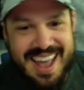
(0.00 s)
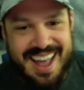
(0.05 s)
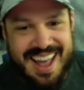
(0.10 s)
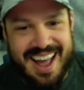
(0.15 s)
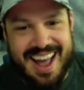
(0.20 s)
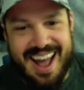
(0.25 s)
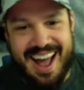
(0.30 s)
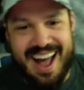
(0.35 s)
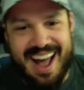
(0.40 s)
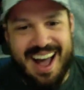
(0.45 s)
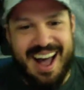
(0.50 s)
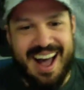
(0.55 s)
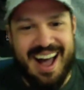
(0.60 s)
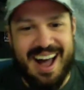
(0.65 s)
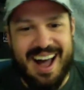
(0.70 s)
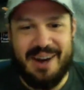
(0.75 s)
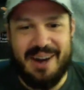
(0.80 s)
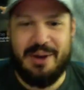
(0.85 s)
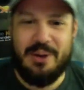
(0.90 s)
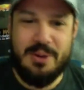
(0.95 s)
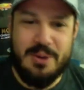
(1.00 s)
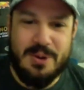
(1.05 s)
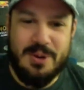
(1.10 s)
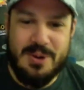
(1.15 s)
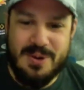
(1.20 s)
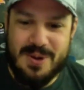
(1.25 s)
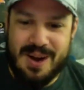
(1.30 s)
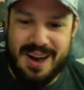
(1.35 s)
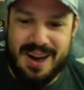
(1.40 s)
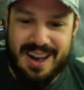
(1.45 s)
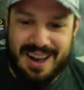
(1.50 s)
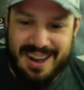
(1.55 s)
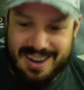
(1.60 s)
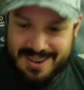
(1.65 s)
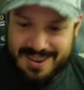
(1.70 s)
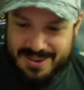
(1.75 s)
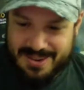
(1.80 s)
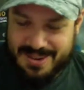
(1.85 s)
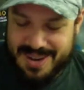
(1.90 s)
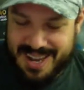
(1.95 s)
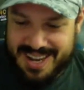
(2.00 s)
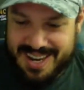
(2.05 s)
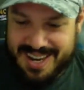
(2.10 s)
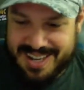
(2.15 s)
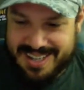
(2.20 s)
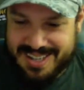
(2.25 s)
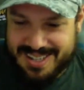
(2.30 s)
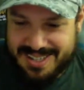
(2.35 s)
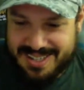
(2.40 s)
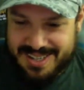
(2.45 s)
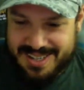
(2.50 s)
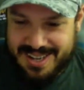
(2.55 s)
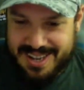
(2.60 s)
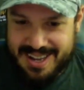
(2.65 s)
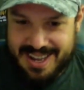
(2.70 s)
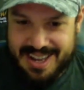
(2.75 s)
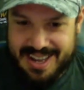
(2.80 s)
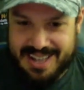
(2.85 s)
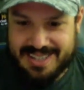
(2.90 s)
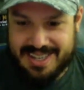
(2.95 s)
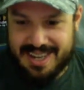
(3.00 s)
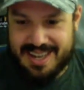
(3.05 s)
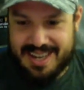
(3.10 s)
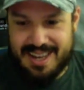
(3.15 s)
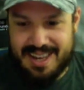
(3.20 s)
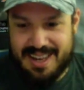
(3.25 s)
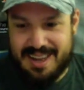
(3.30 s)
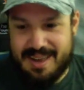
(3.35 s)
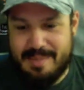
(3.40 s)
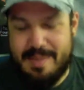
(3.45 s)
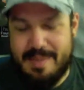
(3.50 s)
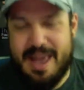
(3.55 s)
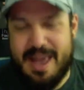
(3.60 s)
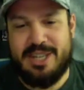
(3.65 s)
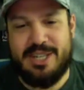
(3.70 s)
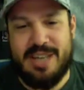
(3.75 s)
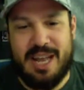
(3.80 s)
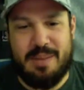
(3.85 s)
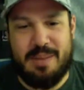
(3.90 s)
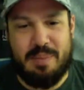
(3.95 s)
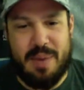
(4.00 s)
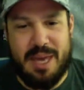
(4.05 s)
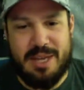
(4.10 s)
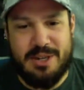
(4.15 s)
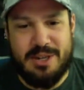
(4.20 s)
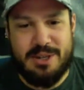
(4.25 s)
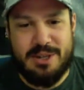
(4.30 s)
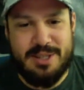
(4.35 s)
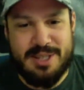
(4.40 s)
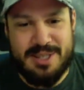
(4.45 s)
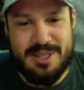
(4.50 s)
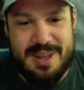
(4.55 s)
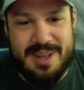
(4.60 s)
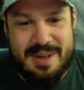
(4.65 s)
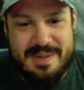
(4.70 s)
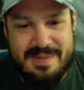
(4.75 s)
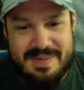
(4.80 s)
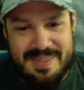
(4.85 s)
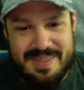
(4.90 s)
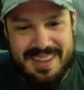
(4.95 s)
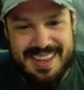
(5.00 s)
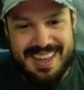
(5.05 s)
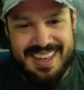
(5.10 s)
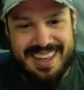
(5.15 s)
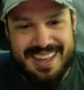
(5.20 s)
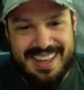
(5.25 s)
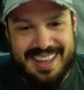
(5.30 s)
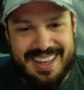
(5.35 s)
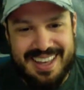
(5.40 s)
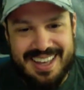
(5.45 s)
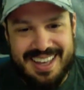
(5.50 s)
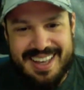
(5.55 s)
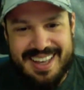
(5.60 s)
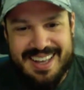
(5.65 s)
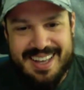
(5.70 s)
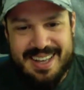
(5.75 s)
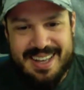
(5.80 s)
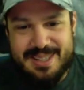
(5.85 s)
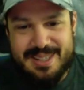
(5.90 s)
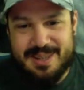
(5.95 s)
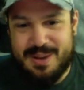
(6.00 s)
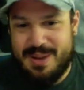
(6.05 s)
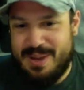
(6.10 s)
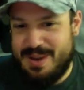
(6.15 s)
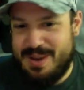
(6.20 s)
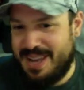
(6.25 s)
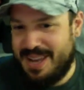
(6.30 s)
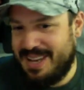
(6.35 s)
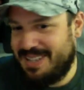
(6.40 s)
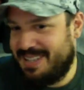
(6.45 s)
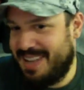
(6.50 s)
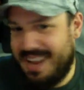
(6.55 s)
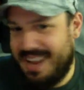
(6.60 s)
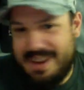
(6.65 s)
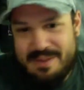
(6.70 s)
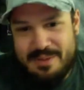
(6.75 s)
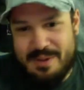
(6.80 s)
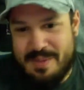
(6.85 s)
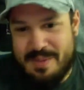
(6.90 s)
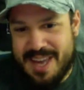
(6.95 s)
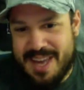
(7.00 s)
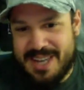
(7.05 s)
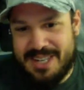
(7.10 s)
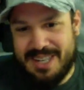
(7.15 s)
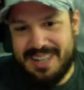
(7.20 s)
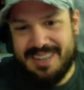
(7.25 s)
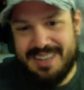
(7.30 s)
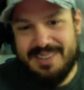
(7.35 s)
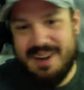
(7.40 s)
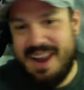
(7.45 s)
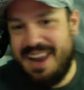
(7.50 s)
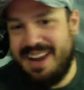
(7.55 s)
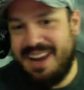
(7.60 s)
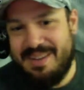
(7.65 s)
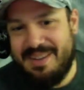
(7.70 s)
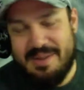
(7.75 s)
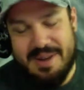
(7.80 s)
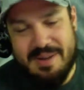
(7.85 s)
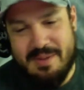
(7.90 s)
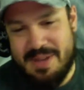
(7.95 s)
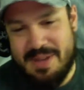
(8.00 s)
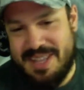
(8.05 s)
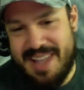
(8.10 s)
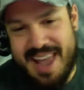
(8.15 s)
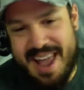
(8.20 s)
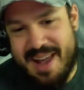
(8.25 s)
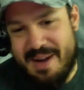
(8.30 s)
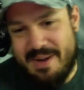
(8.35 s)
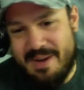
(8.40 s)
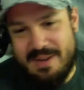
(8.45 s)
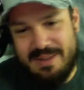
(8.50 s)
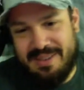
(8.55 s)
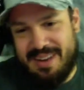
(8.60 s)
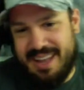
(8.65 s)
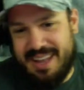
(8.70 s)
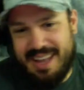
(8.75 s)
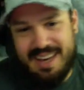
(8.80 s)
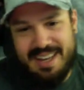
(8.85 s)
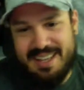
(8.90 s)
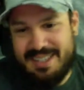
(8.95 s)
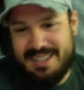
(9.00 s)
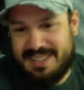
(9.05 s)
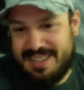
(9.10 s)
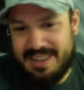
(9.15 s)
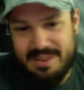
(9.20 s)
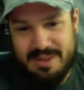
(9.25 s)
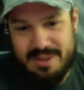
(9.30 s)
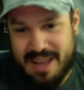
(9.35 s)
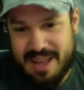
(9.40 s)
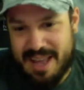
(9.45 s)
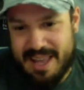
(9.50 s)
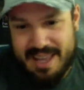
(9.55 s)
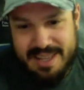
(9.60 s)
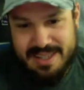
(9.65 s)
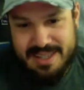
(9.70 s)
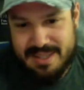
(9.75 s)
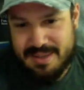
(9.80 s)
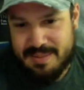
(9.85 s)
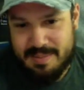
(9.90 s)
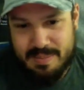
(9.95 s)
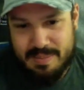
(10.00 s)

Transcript: who created this. It's like a meshnet pager system. So you can send information, right, without any centralized